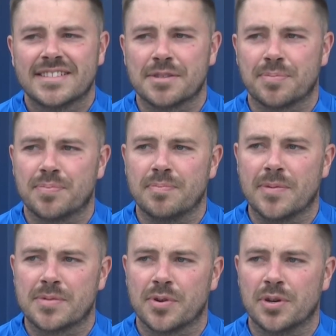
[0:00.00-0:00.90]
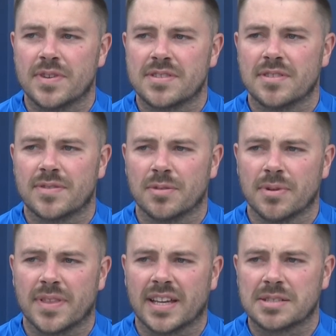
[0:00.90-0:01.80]
to maybe prove a
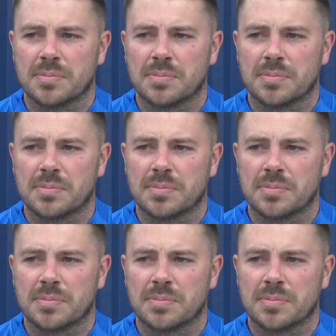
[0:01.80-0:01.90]
couple of things.